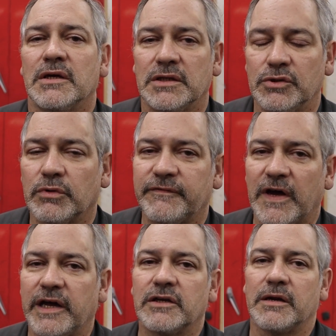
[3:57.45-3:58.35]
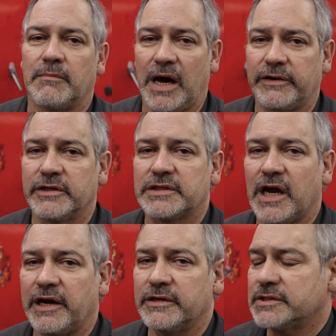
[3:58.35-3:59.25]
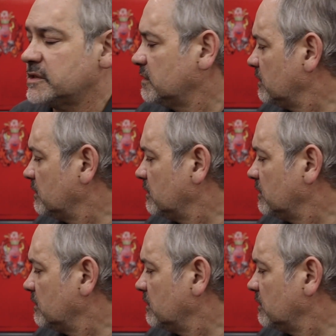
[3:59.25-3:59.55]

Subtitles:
you will find on modern tires